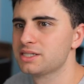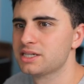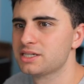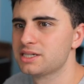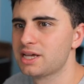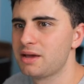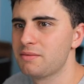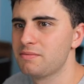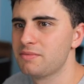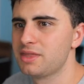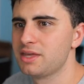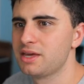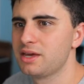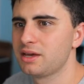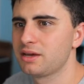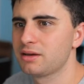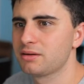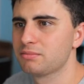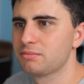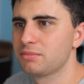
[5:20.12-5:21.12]
the same
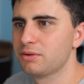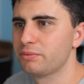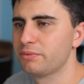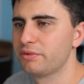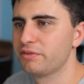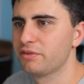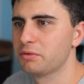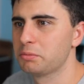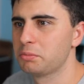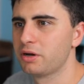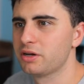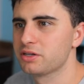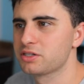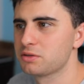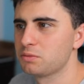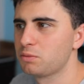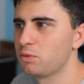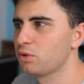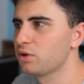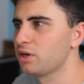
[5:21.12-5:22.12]
thing, but with a
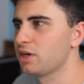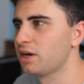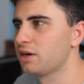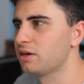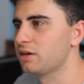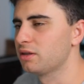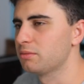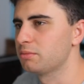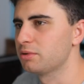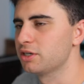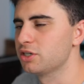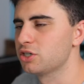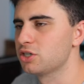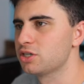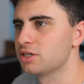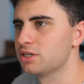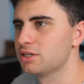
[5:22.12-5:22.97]
person walking under the bridge